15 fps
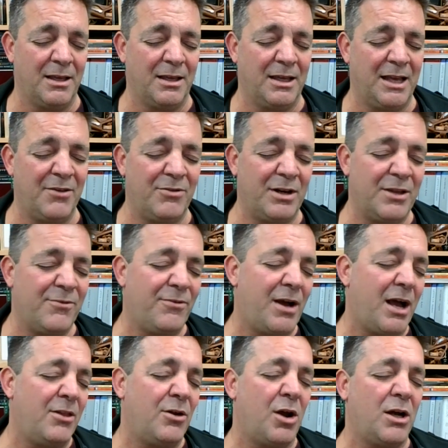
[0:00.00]
Heavenly
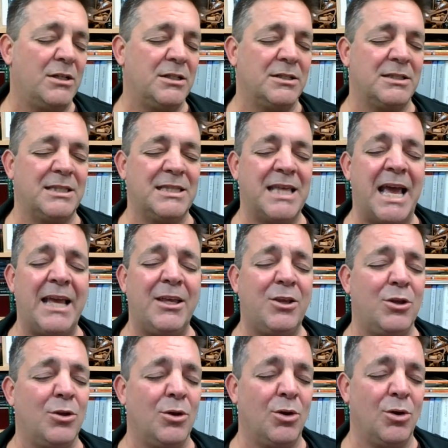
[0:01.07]
Father, I just thank
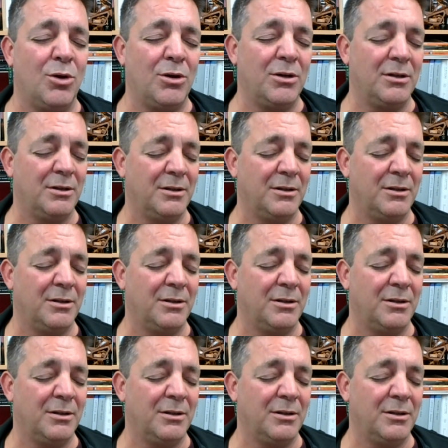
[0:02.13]
you, Lord.